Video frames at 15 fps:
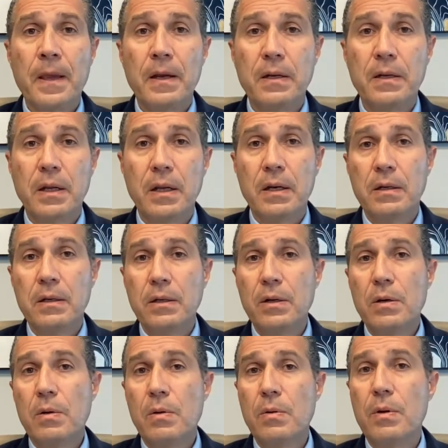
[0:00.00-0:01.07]
And, and
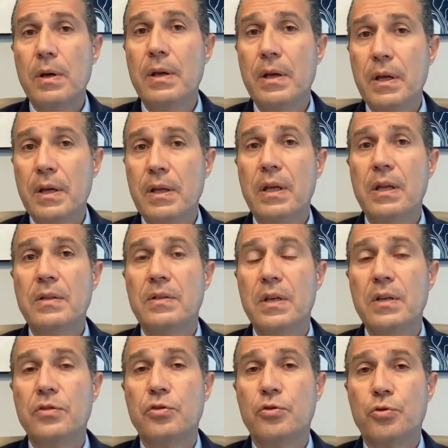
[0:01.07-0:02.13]
you know, it, it's,
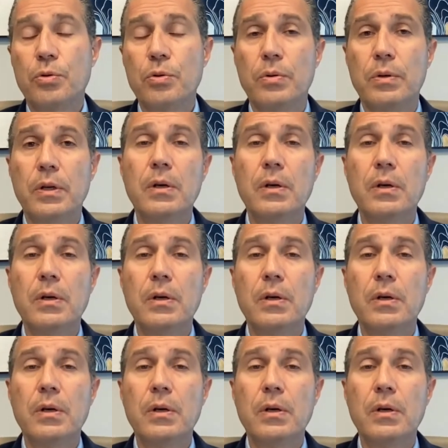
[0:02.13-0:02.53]
it's true.